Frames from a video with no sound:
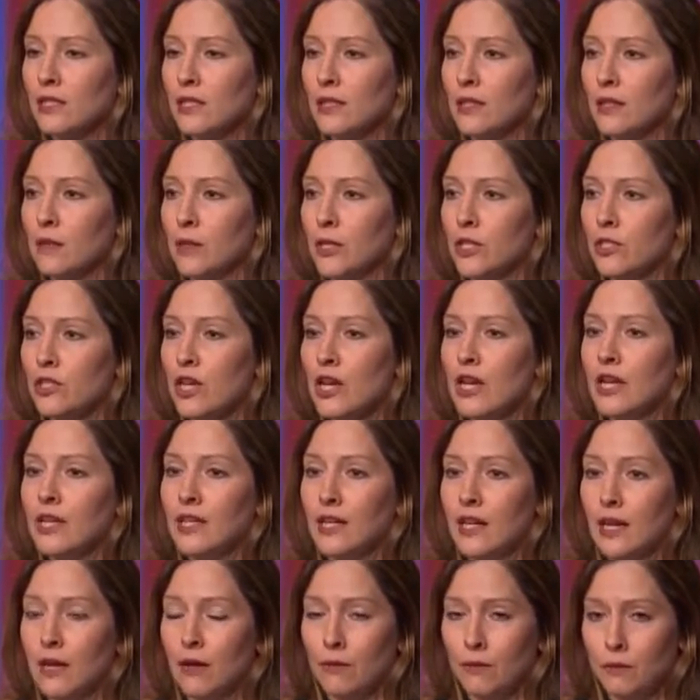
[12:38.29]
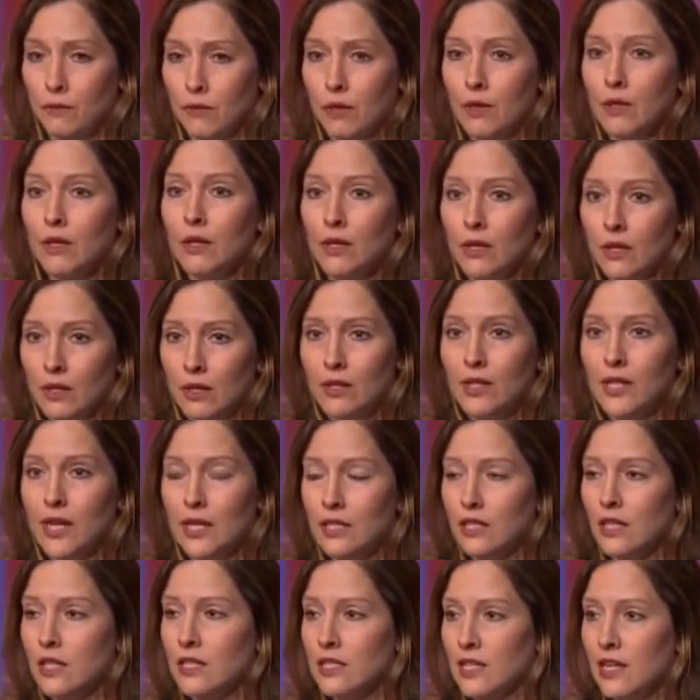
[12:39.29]
limits. Now, that
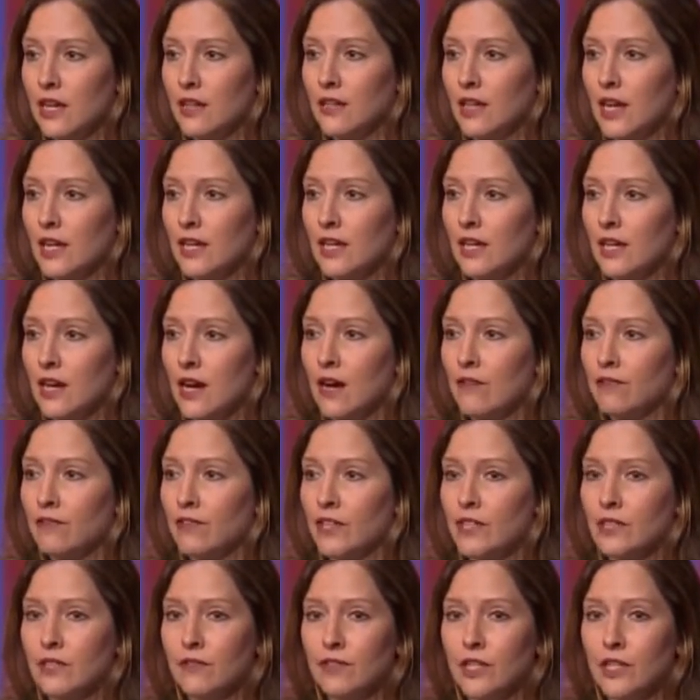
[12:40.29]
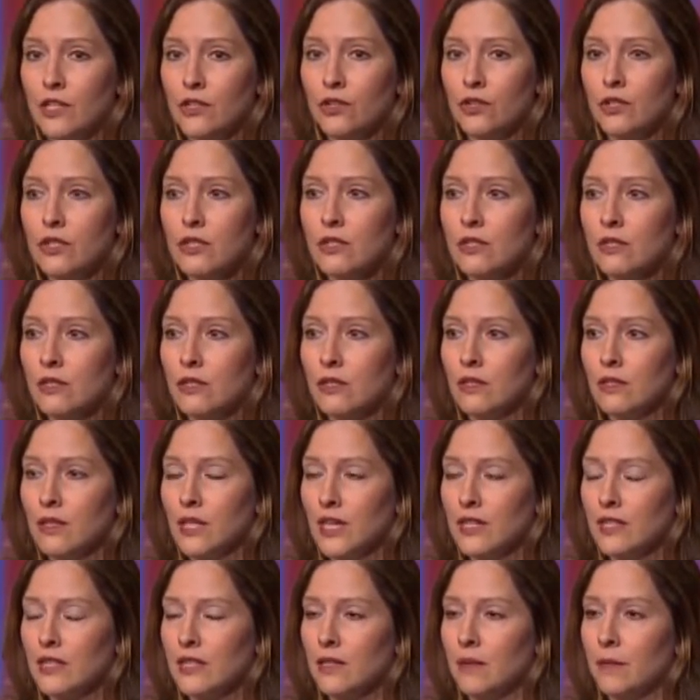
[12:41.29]
does sound like a conflict of interest.
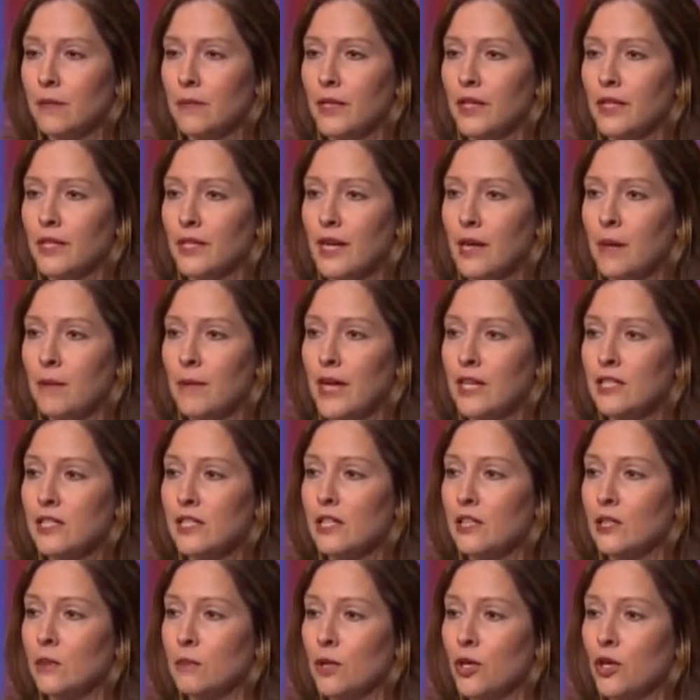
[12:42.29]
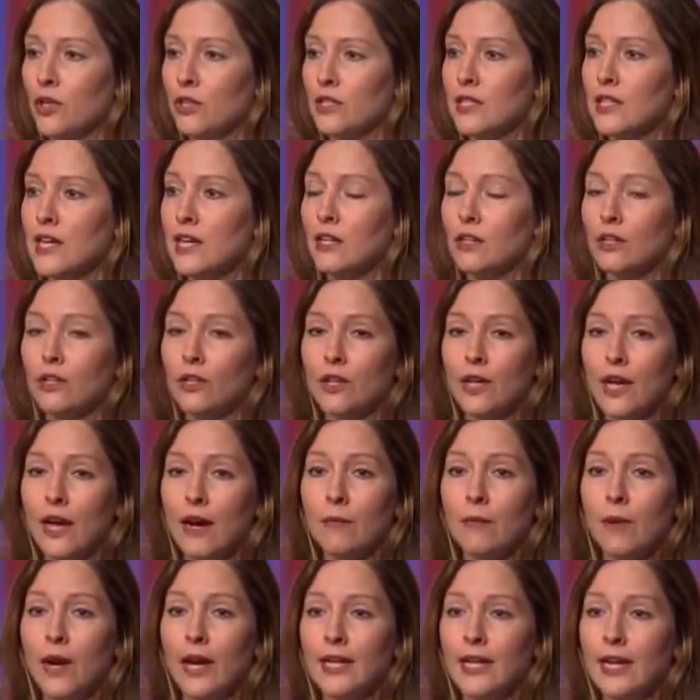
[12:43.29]
That's something that I'm asking the bar to take a look at
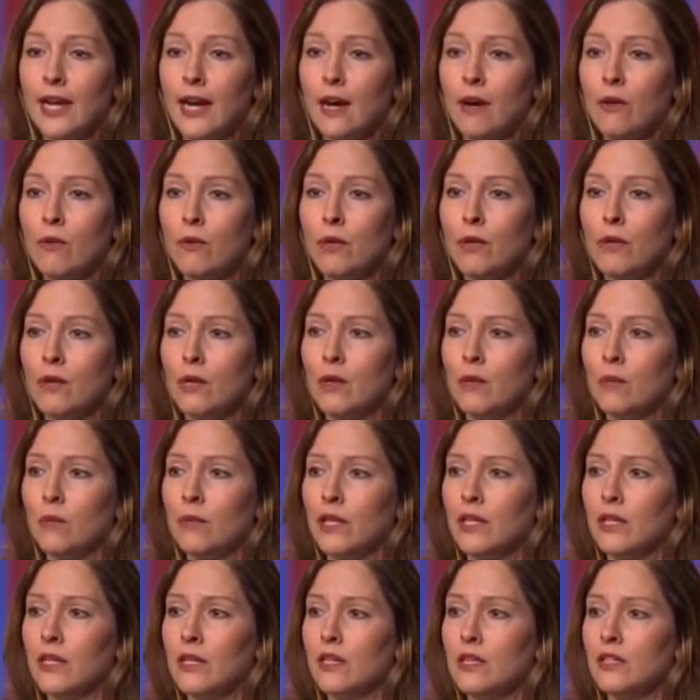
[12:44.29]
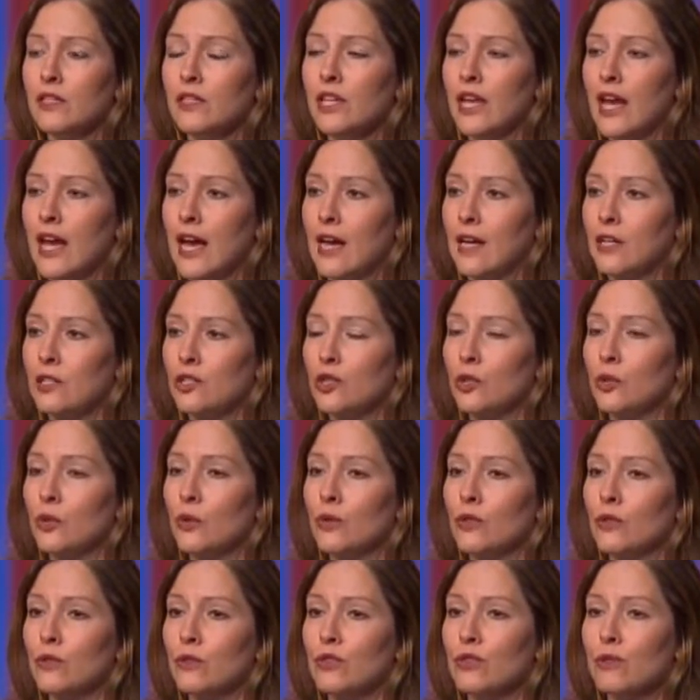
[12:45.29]
right now, because as
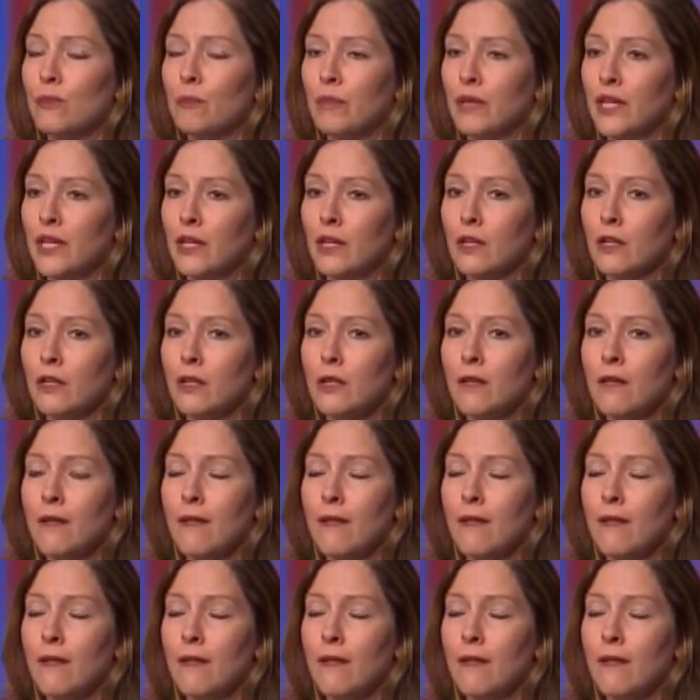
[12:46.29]
lawyers bill